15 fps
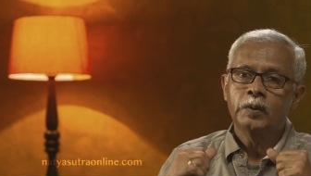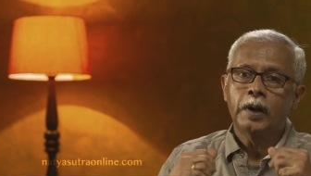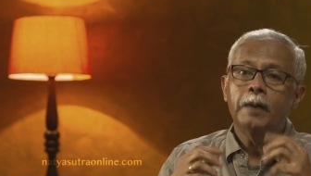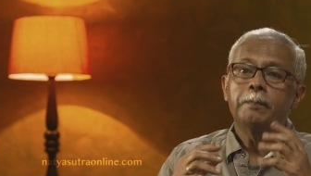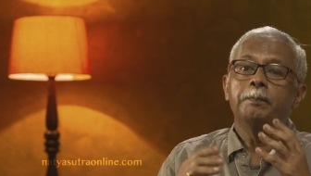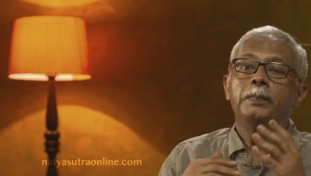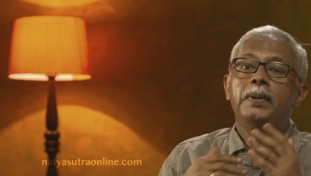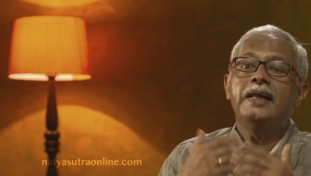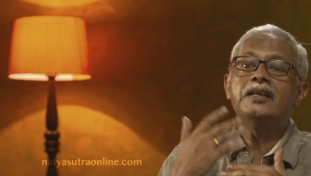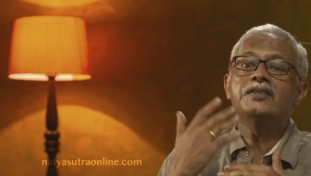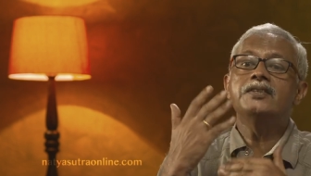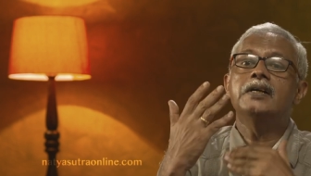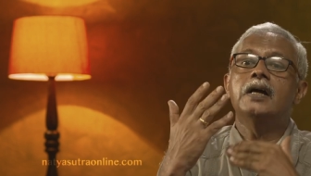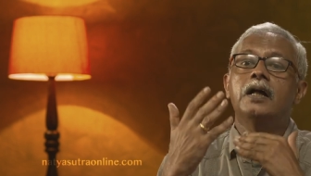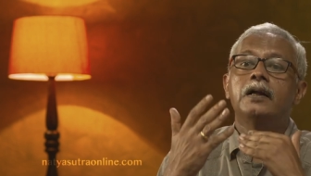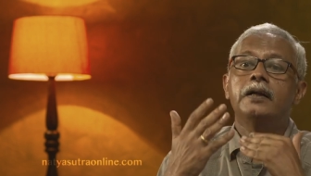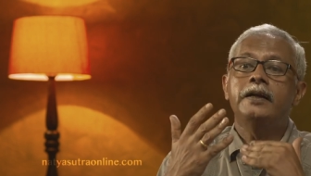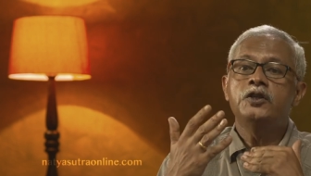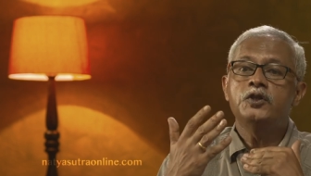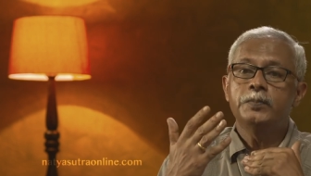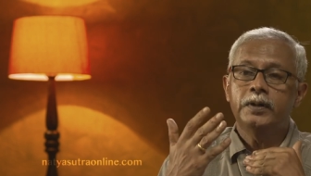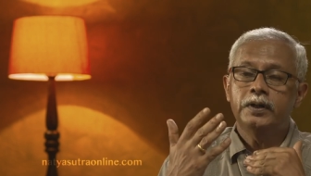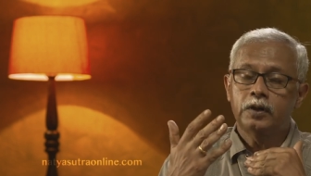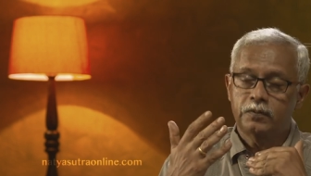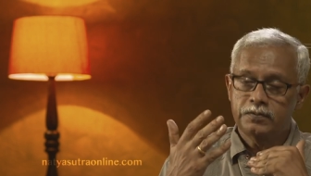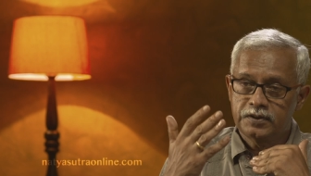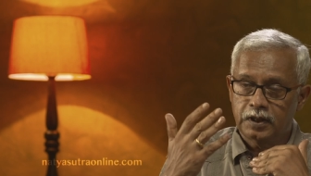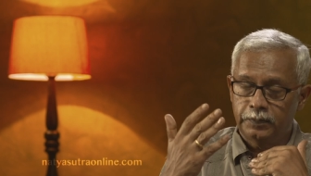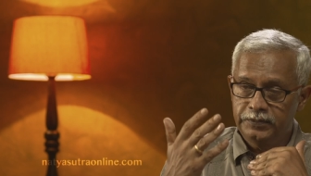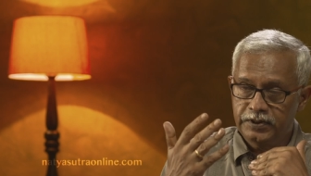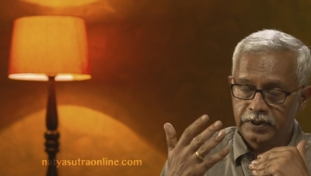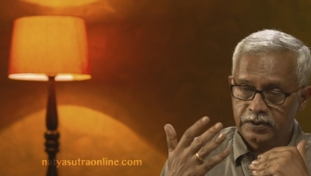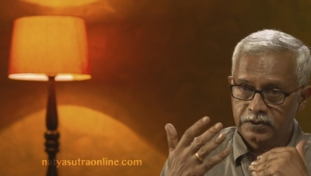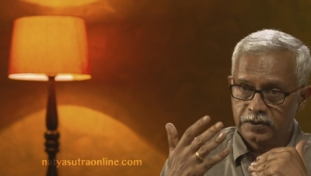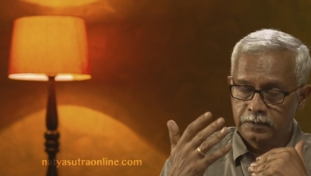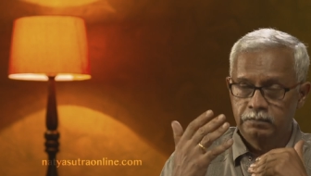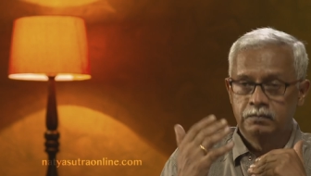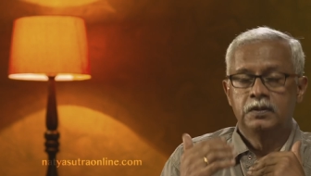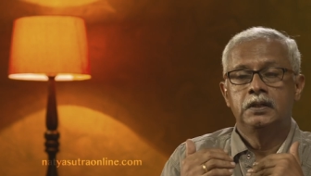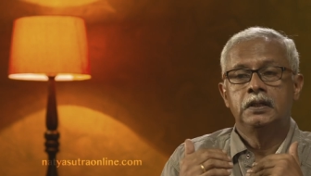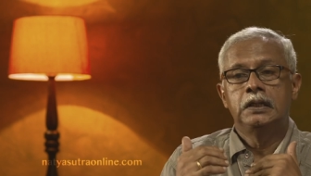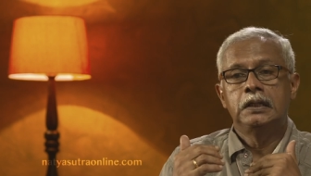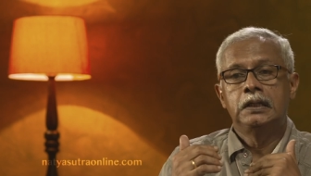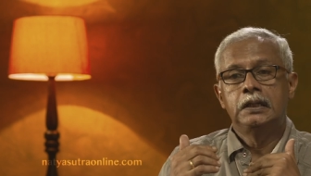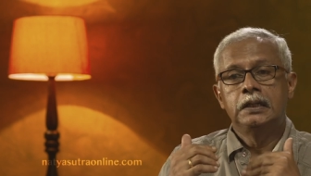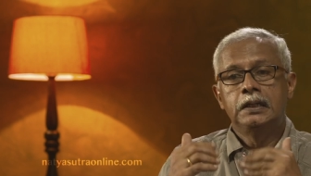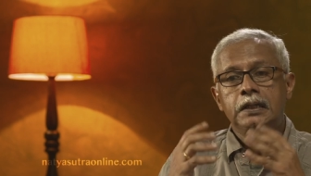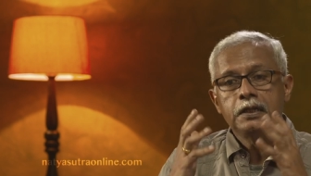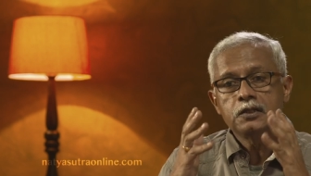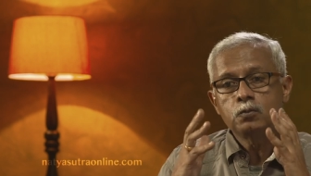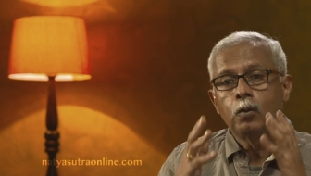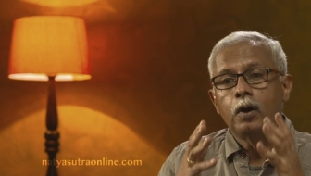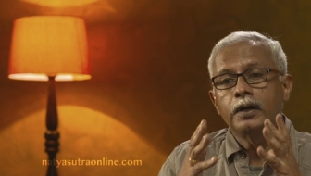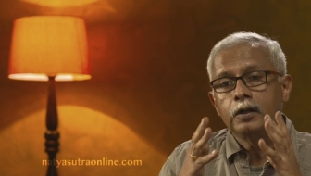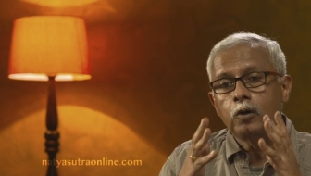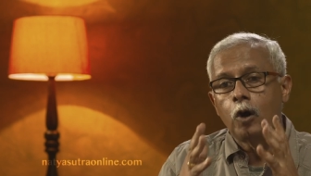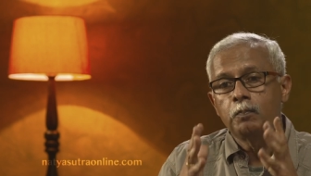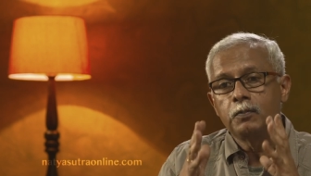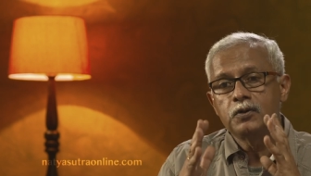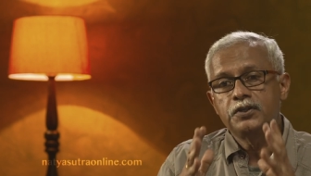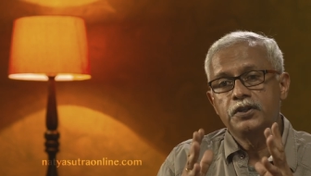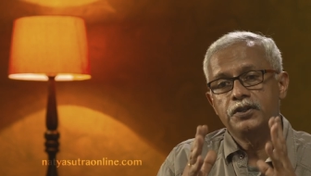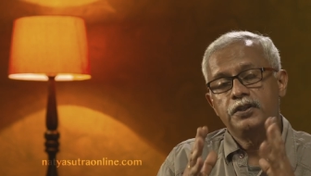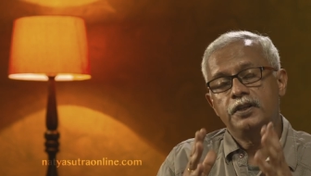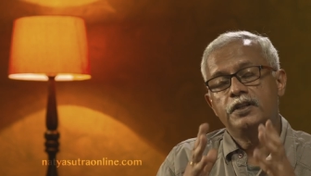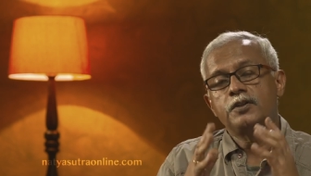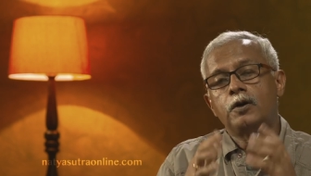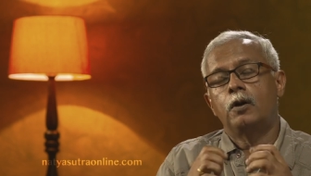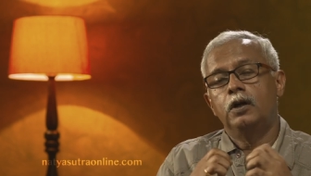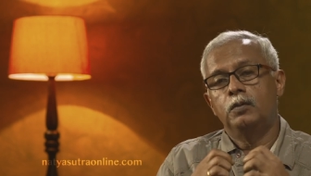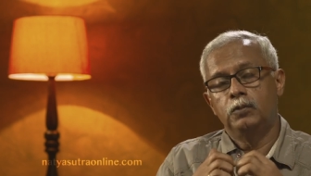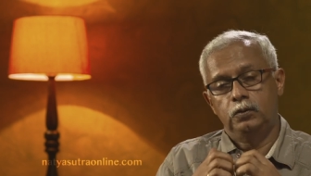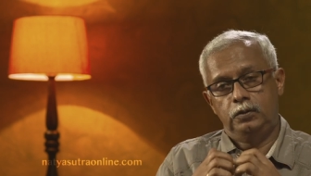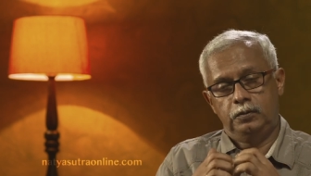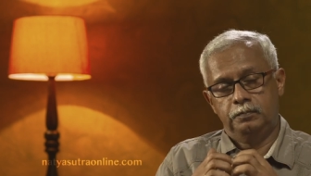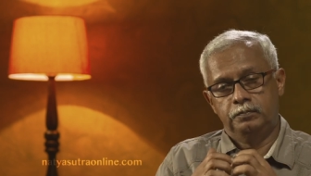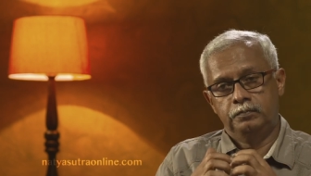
A pleasing arrangement of subjects is what composition is all about.